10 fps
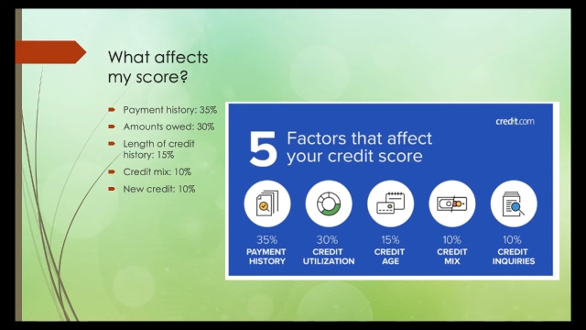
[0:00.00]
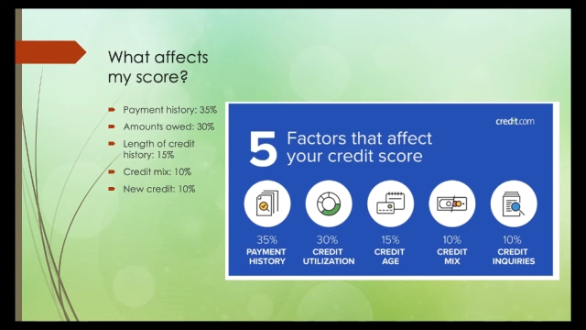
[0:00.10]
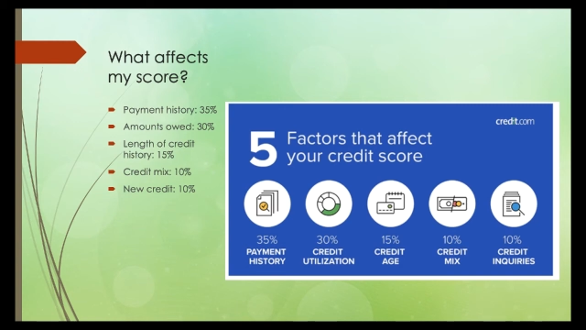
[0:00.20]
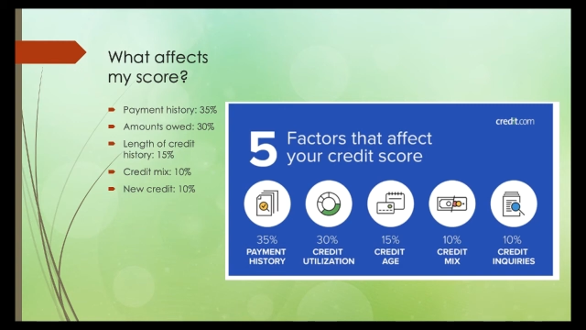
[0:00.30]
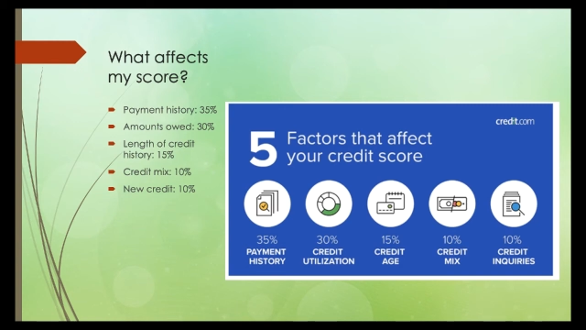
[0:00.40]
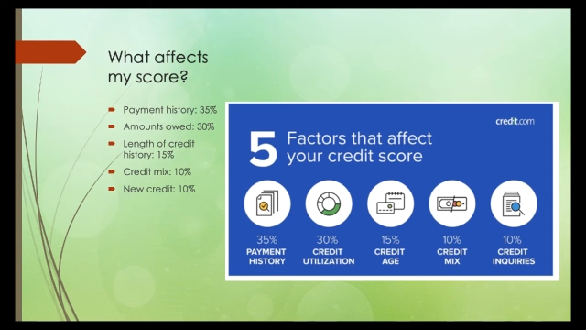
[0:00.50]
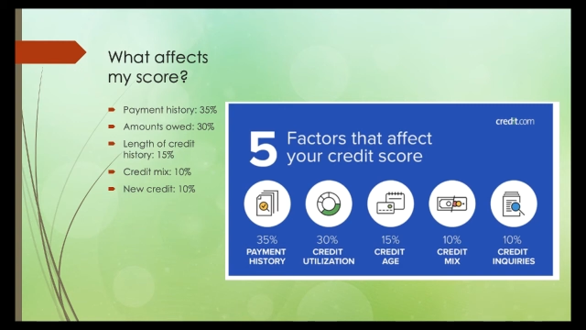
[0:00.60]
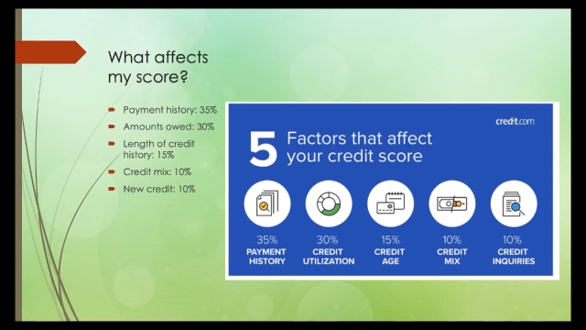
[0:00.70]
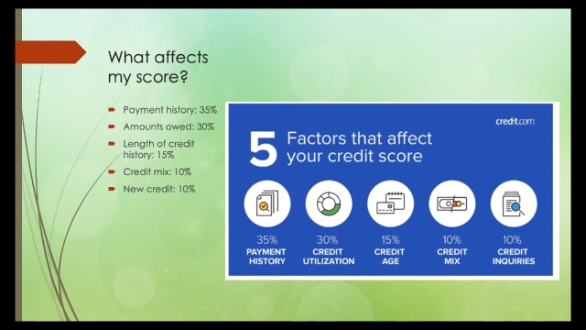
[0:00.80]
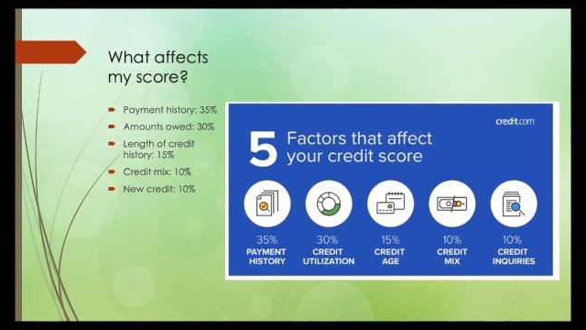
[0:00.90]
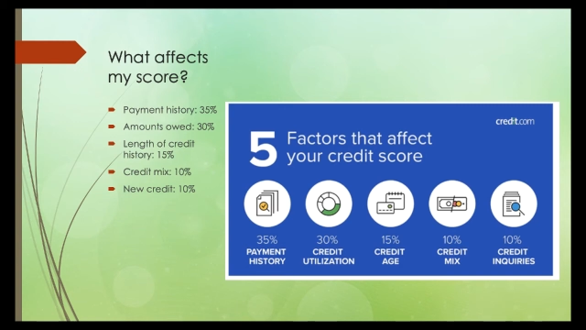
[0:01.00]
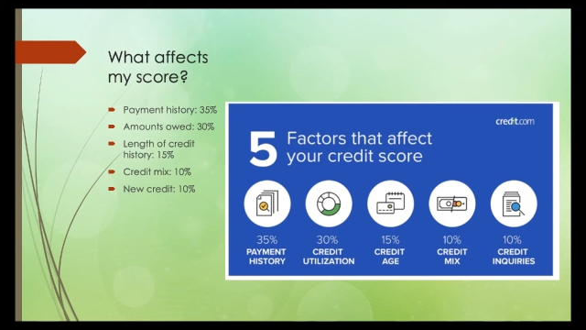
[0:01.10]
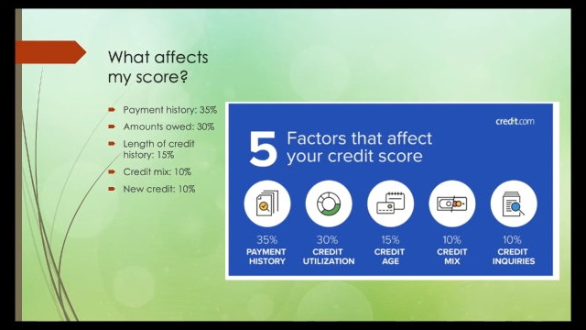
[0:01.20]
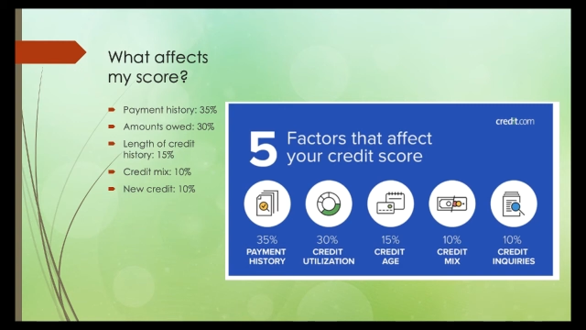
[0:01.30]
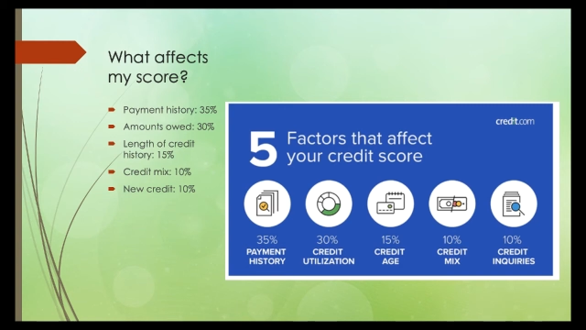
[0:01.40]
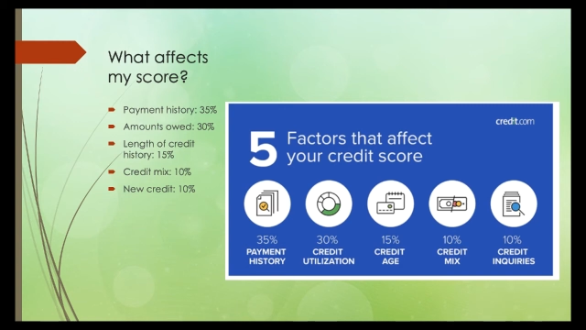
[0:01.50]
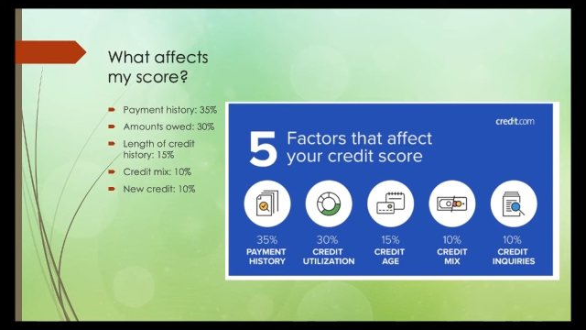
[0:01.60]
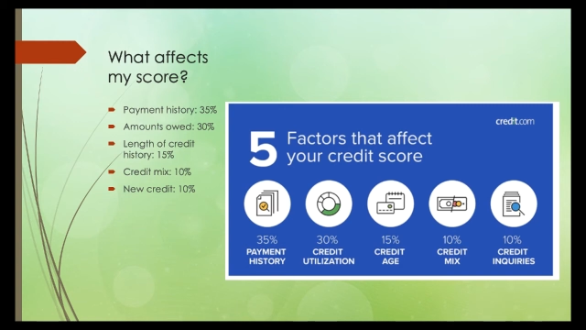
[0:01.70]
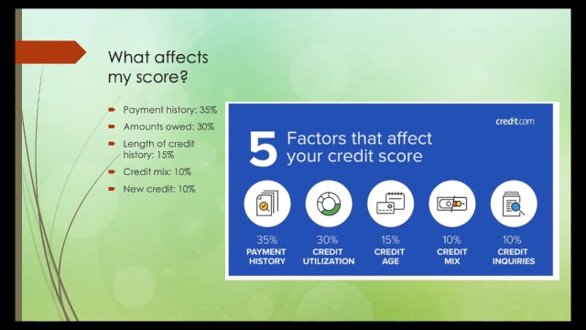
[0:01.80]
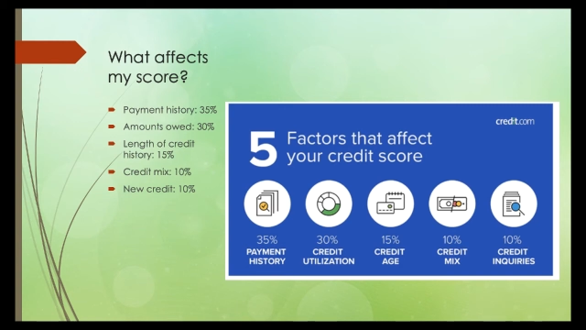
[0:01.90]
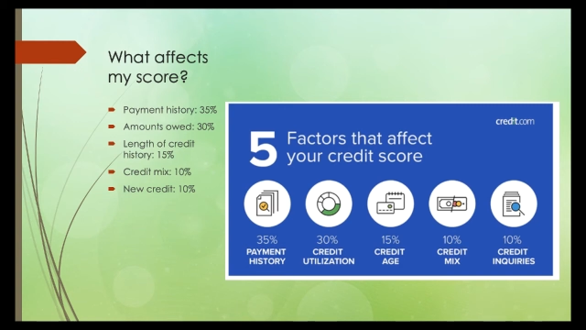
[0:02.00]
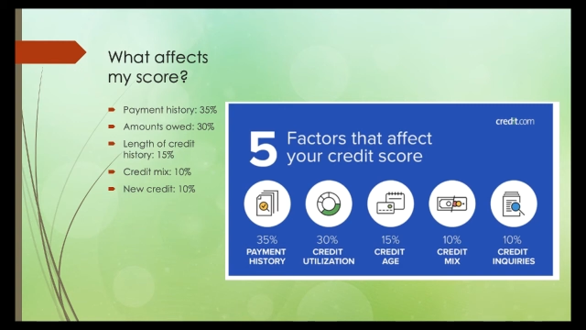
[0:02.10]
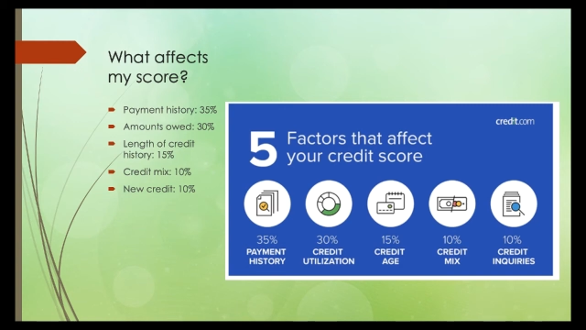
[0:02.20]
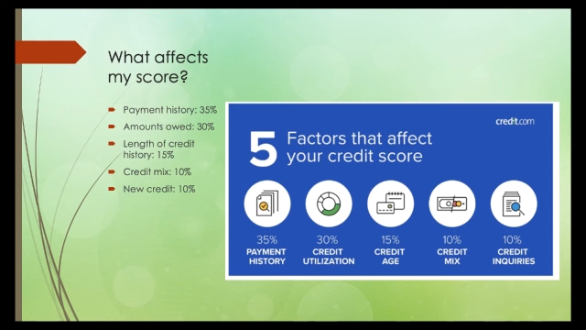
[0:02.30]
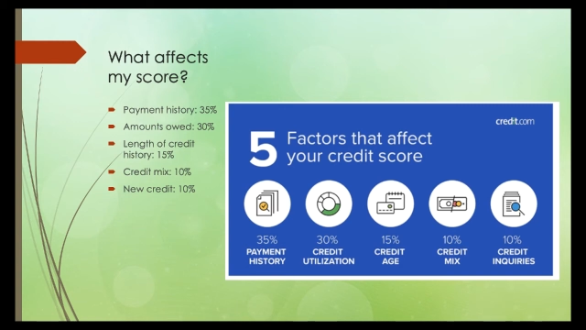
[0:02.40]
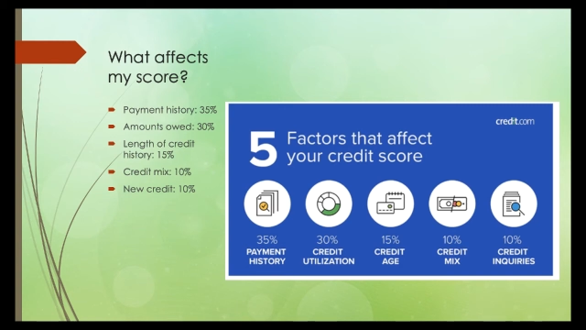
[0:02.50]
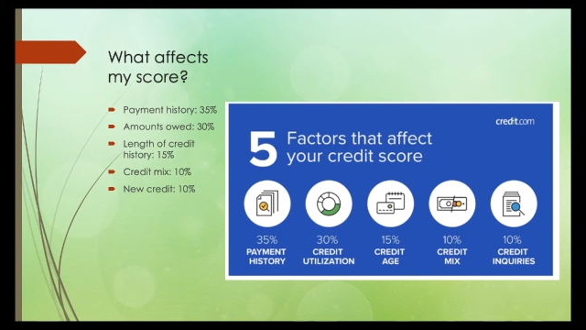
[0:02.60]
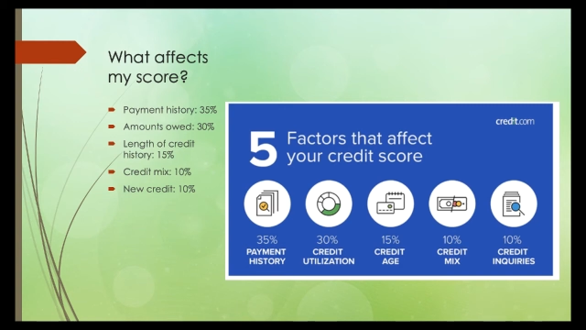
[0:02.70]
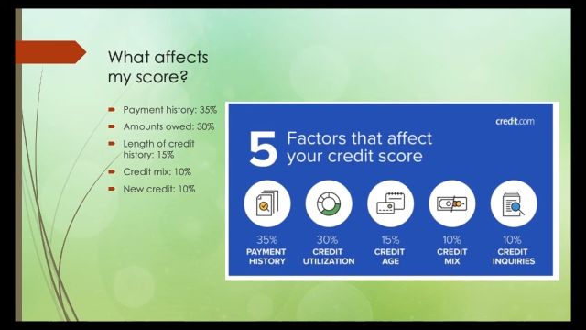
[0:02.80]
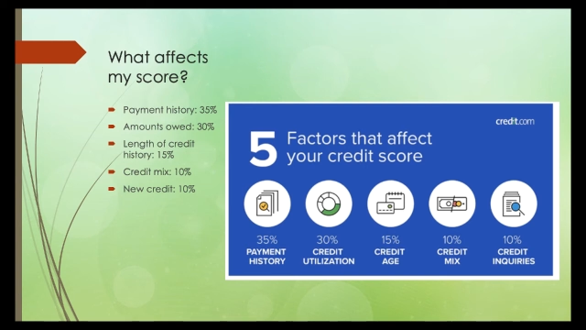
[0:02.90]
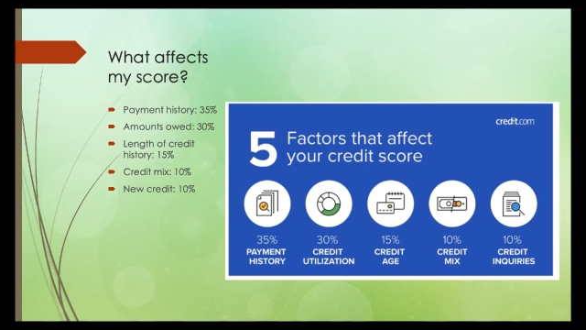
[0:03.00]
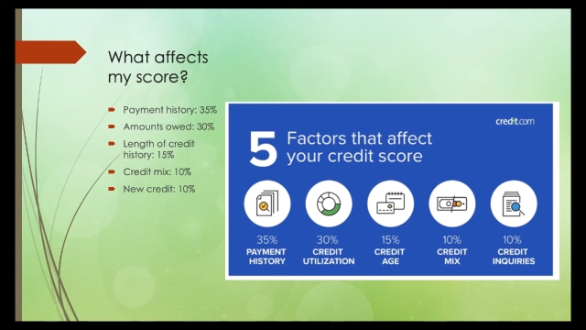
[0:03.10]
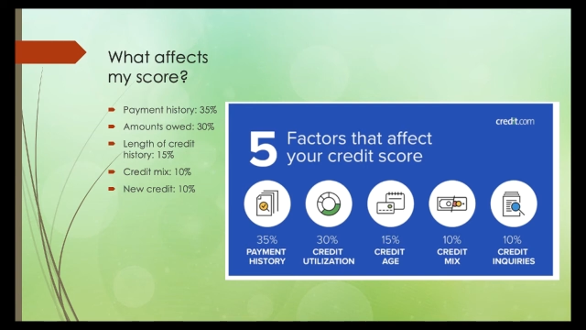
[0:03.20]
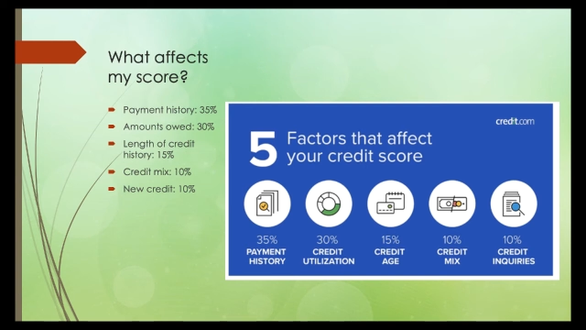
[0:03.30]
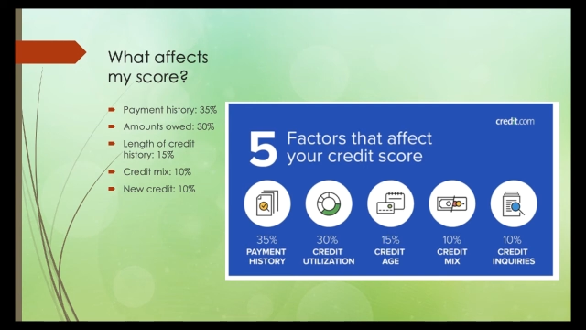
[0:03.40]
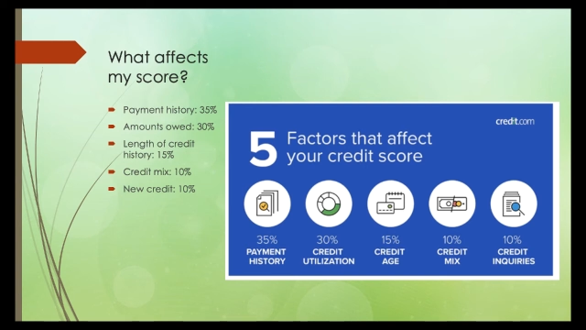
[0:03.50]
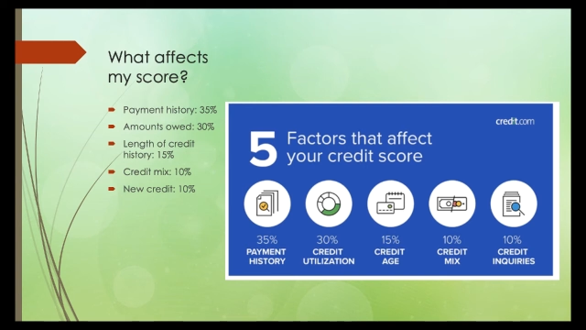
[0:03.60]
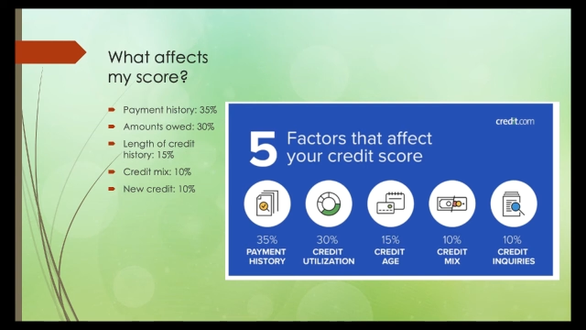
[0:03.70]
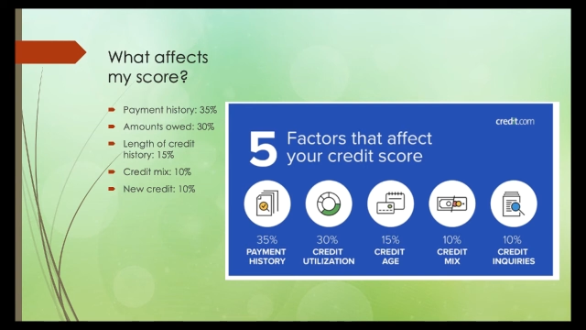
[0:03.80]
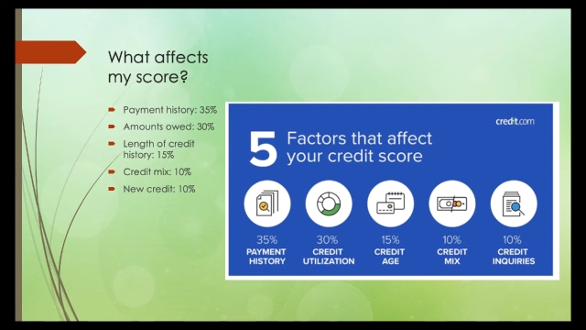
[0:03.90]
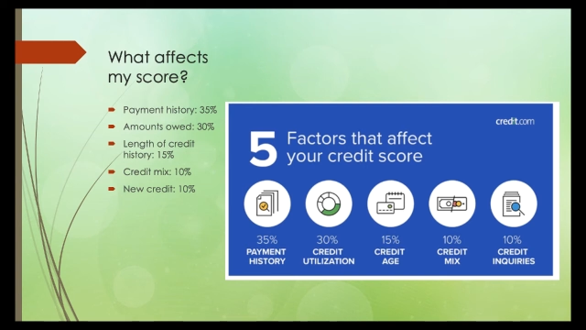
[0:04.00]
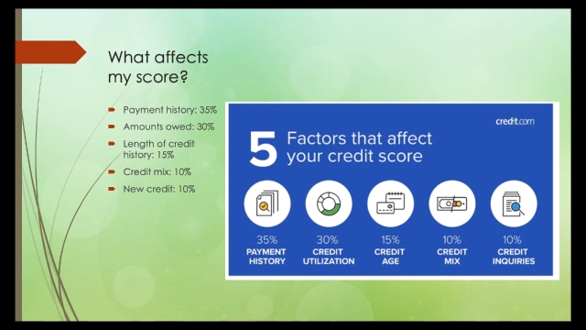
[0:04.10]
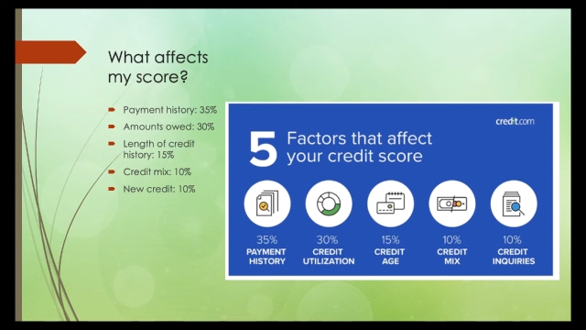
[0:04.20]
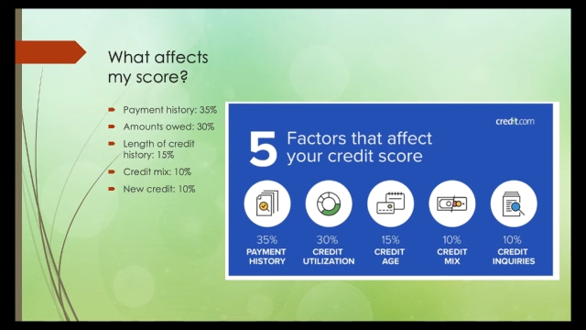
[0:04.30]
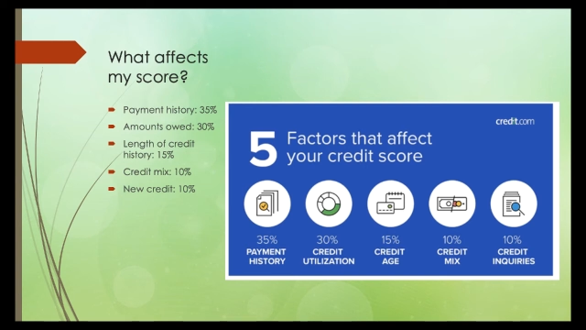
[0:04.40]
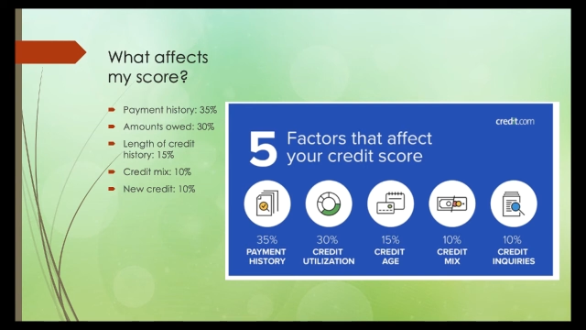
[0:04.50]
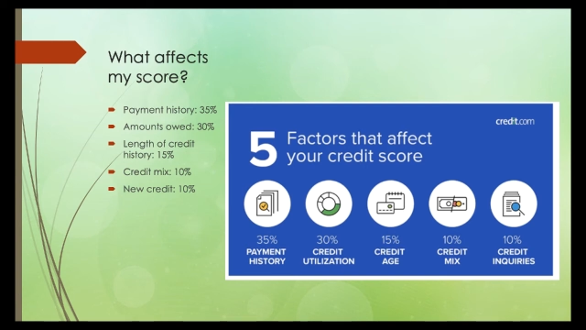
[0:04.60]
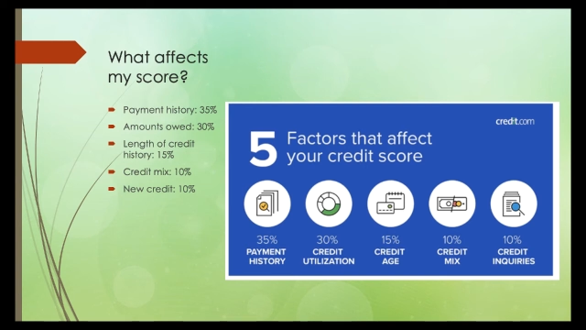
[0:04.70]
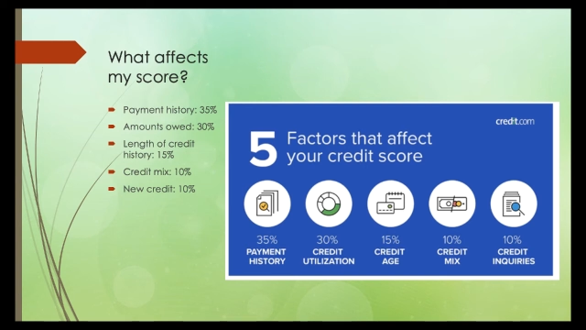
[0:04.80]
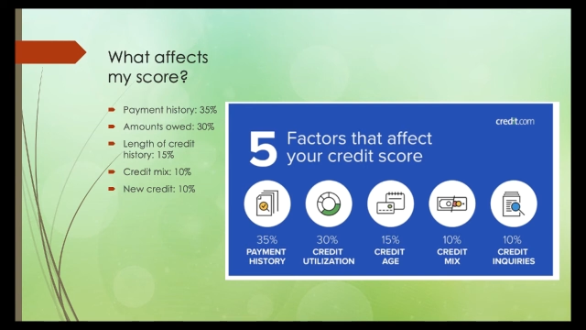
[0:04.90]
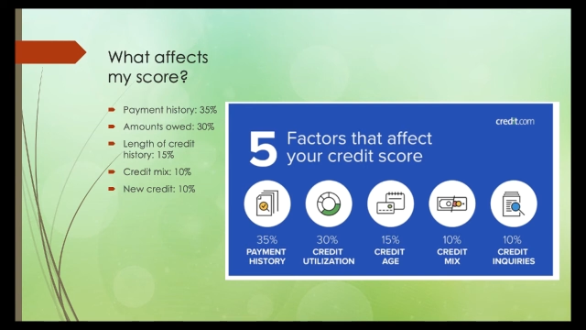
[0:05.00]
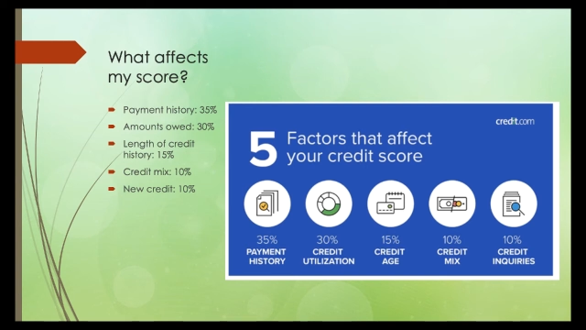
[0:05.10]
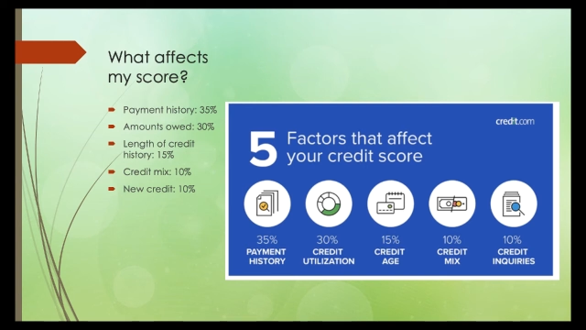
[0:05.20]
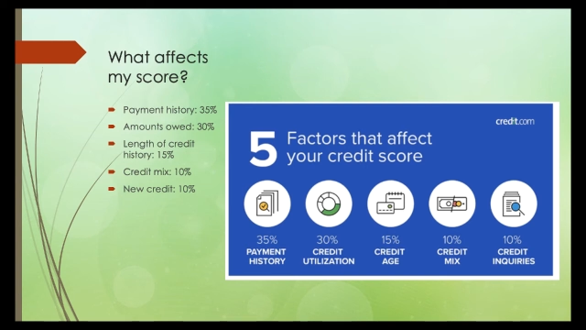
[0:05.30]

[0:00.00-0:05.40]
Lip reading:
(no speaker visible)